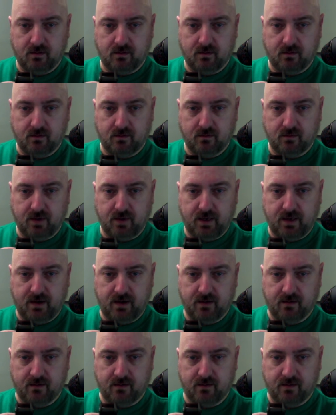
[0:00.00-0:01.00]
right
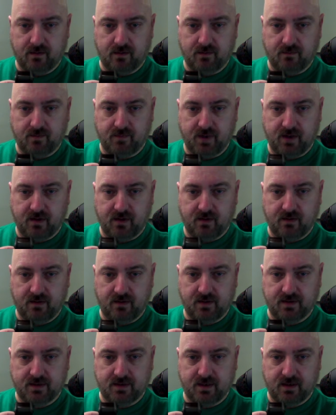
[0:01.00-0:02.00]
here. You can barely
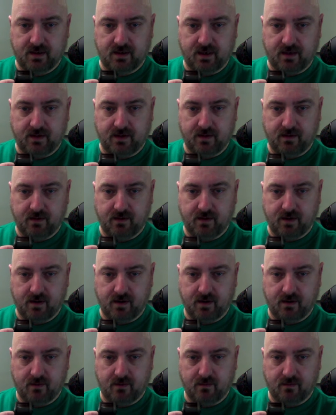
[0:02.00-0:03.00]
see a line. There you
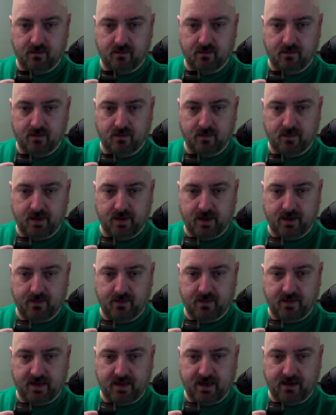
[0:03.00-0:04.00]
go, bottom of
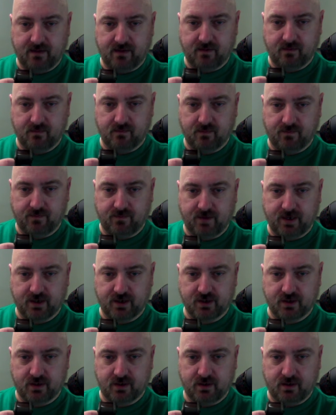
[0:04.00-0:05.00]
that
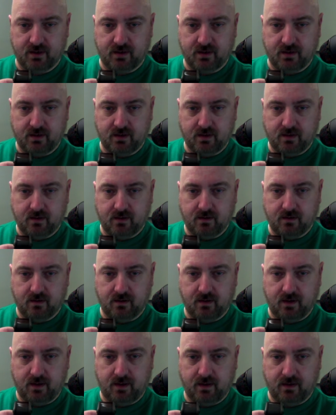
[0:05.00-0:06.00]
reflection. All
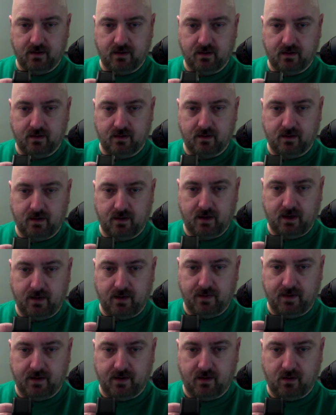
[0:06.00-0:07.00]
right, and
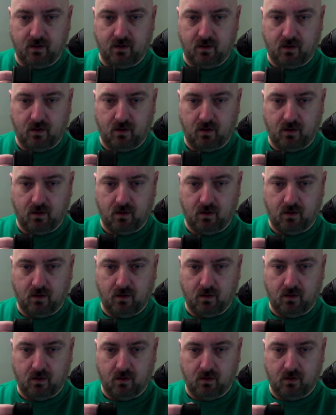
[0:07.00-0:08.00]
then
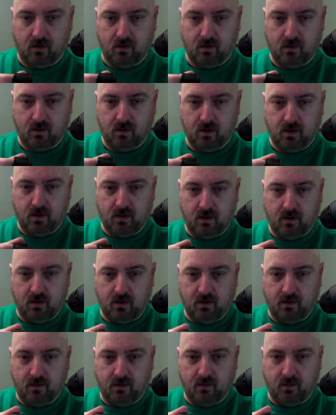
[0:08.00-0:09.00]
all
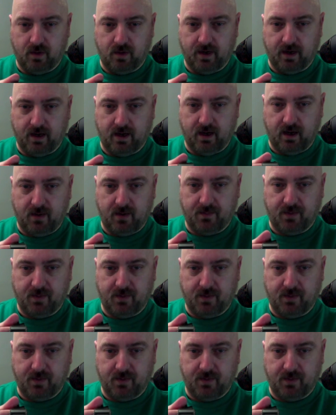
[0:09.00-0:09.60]
the way up